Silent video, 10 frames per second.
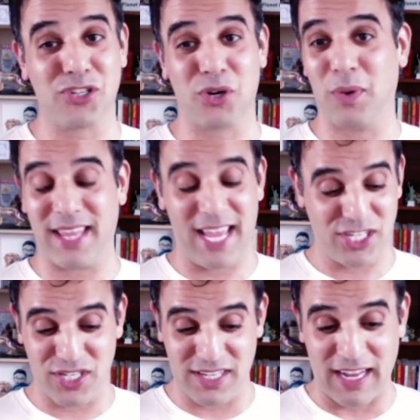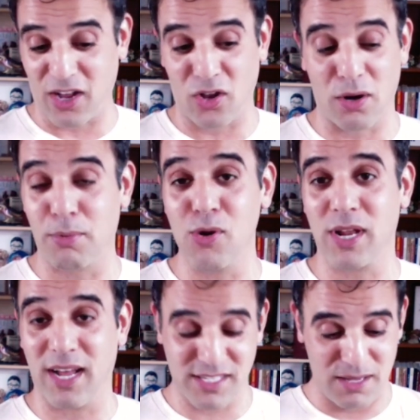what the heck she is. I call her a broken
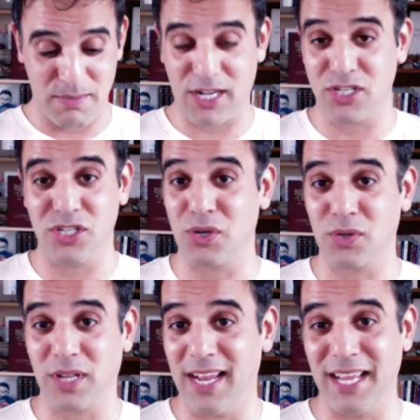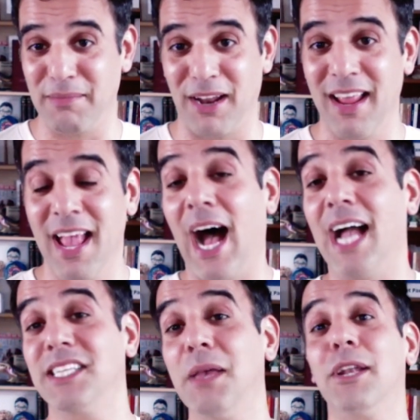husky because she's so tiny. I
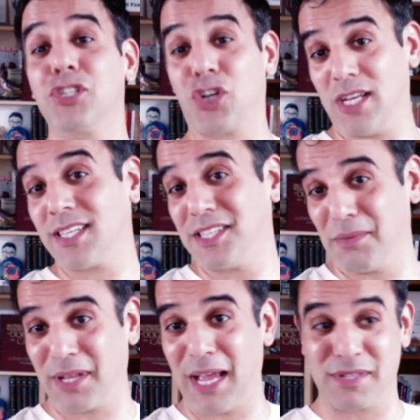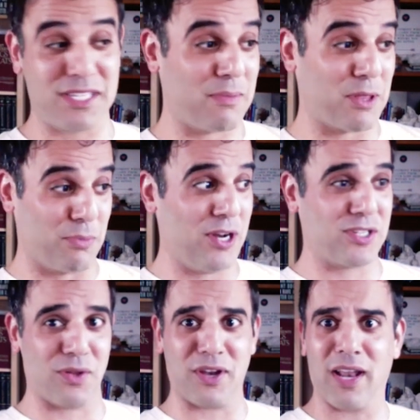say miniature husky sometimes, and some of the breeders
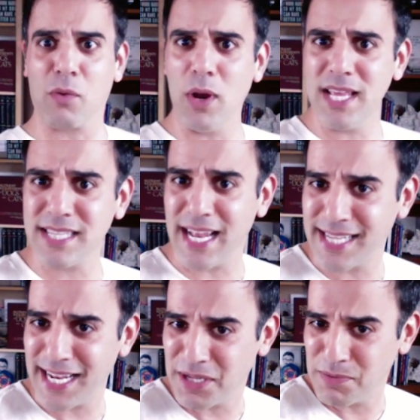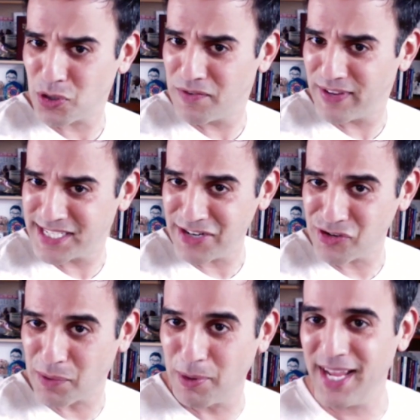out there are like, what is that? Is that some sort of
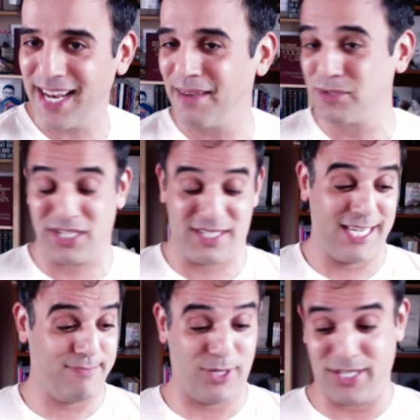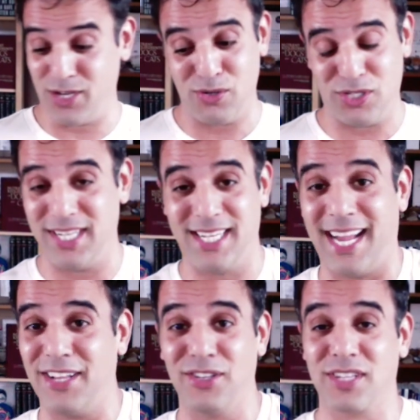eccentric breed? I'm just like, well, no, she
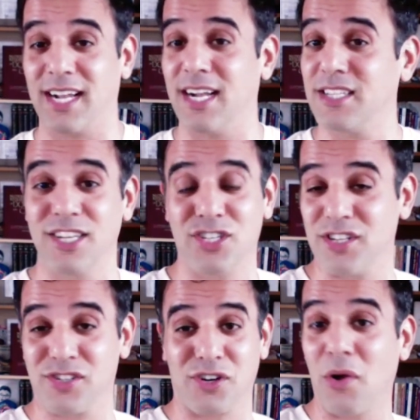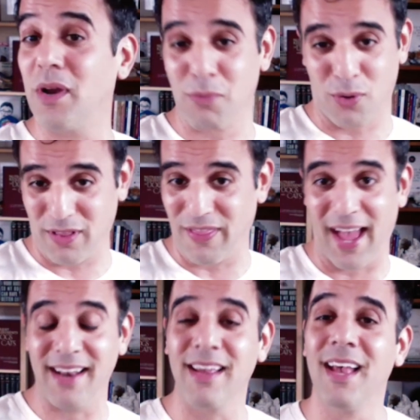kind of looks like a husky and she doesn't grow any more than
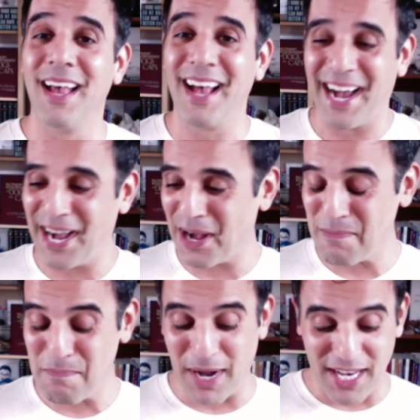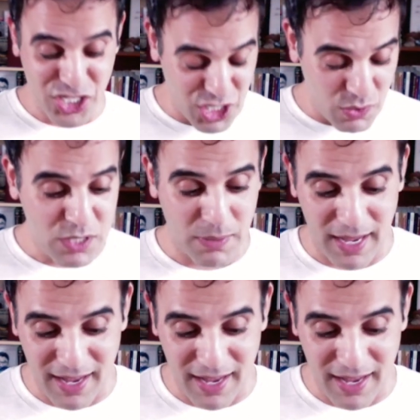that. But she was my